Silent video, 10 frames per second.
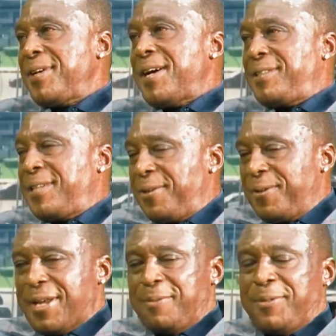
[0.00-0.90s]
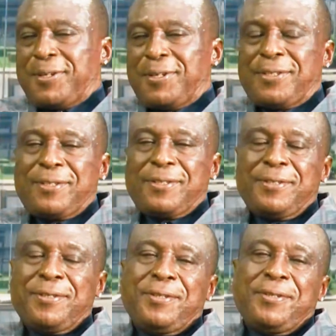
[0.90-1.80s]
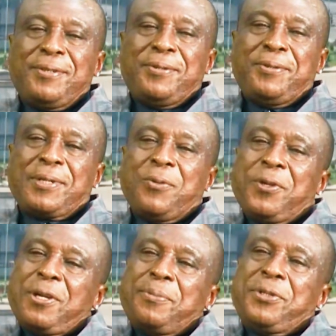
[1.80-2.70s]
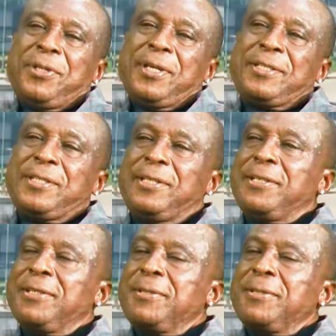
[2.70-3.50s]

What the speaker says: I tell you that because you can wake up today and say,